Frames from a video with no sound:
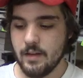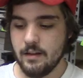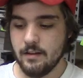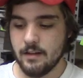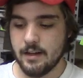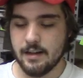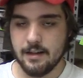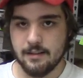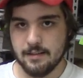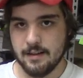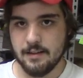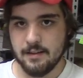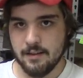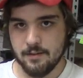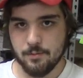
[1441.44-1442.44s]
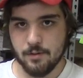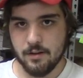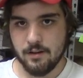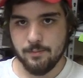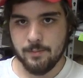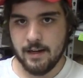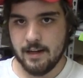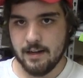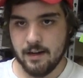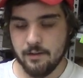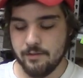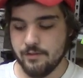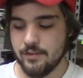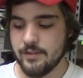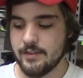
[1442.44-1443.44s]
Like I said, this one's made out
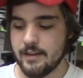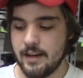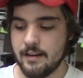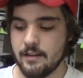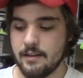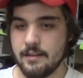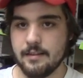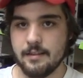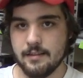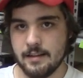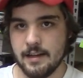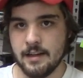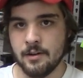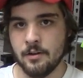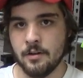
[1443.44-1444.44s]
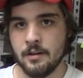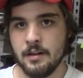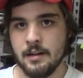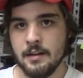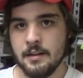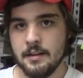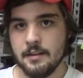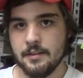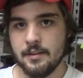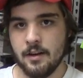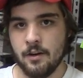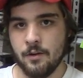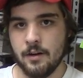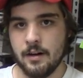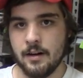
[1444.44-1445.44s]
of stainless steel,
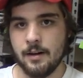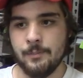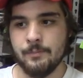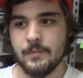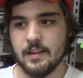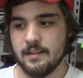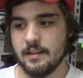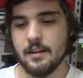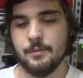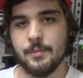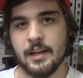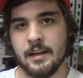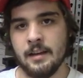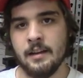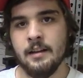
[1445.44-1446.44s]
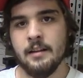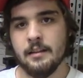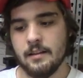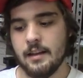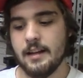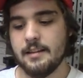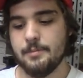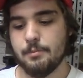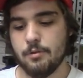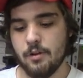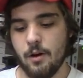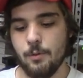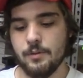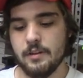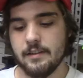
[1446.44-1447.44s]
so it's going to be less
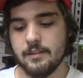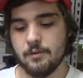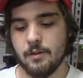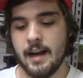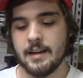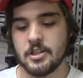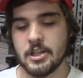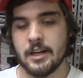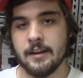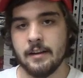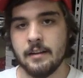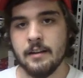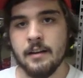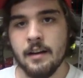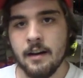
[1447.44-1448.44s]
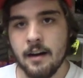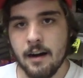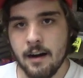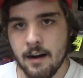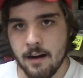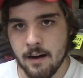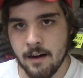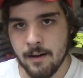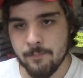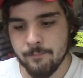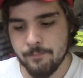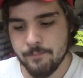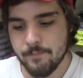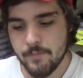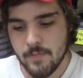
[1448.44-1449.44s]
prone to scratching.
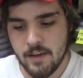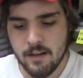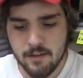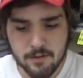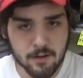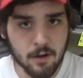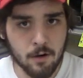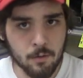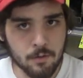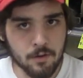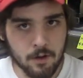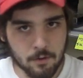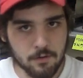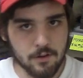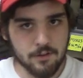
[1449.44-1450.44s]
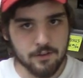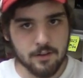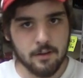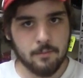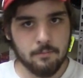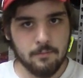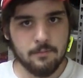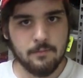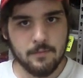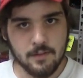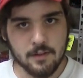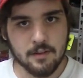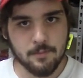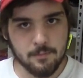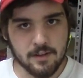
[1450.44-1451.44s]
So those are some
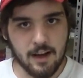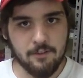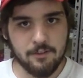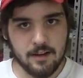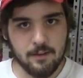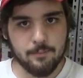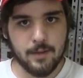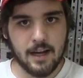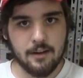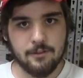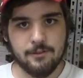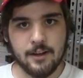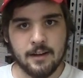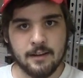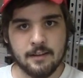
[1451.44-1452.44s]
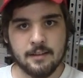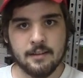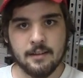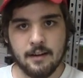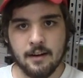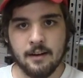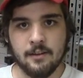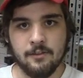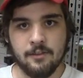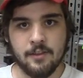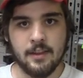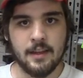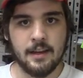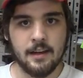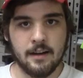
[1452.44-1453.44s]
definite benefits
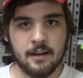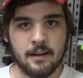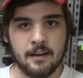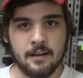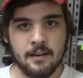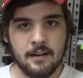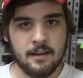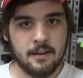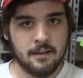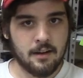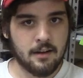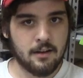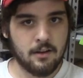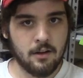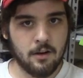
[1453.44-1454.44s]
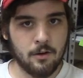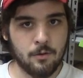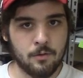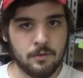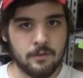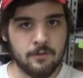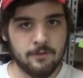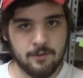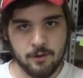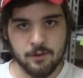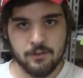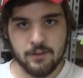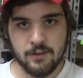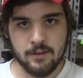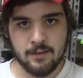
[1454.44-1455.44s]
of the clone
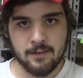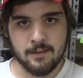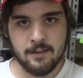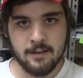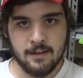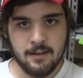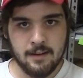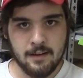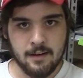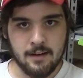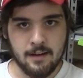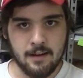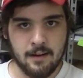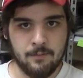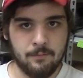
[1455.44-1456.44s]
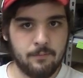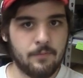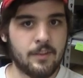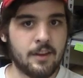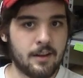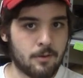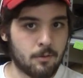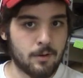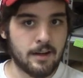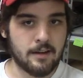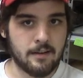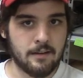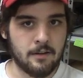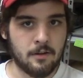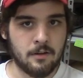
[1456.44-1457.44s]
versus the
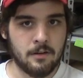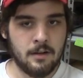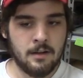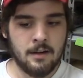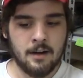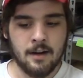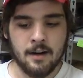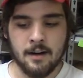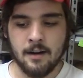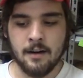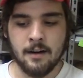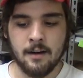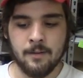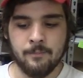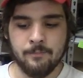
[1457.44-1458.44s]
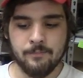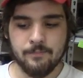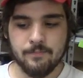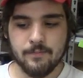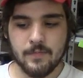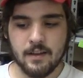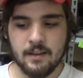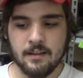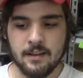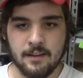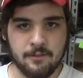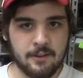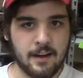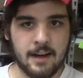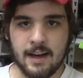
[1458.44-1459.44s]
original.
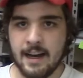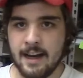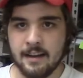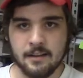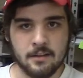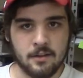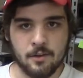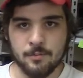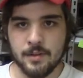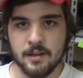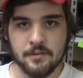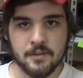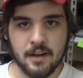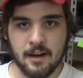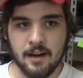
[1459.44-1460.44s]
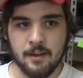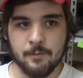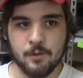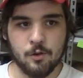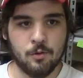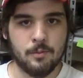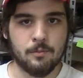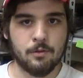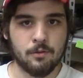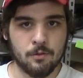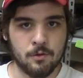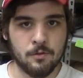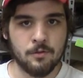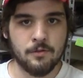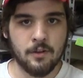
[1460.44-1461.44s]
They've had a little bit of time to
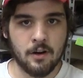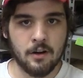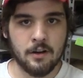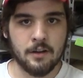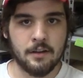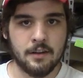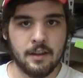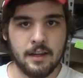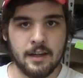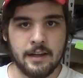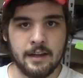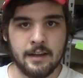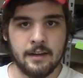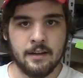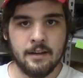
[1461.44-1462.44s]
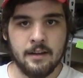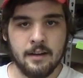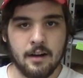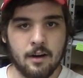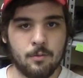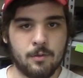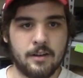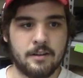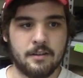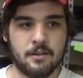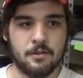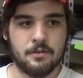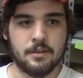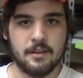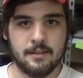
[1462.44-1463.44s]
improve on the
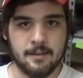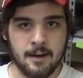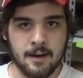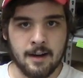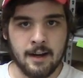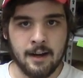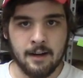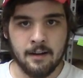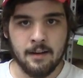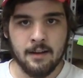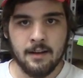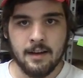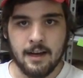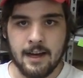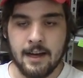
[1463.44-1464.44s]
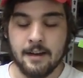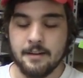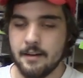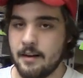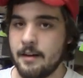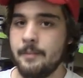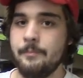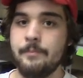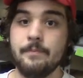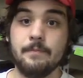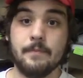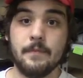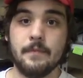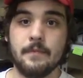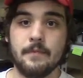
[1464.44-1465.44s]
original design, and
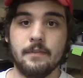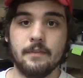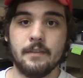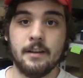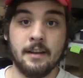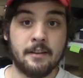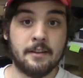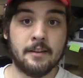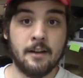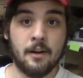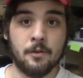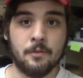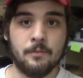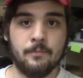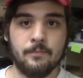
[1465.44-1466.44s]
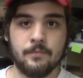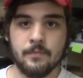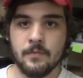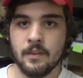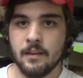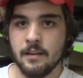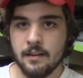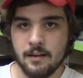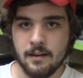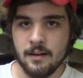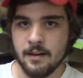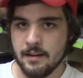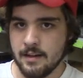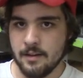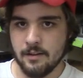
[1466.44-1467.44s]
it's shown.
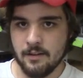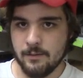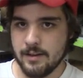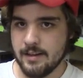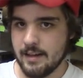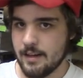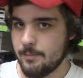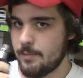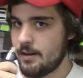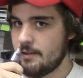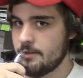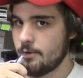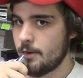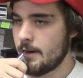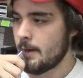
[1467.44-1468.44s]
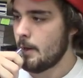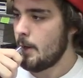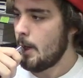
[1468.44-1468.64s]
Here, let me take a puff quick.